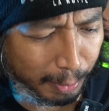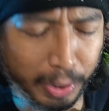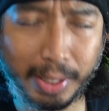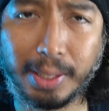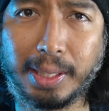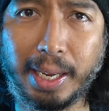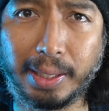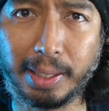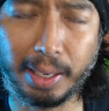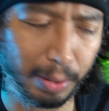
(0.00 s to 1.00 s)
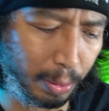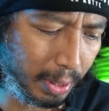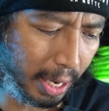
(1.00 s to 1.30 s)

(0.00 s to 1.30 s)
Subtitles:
distinct in those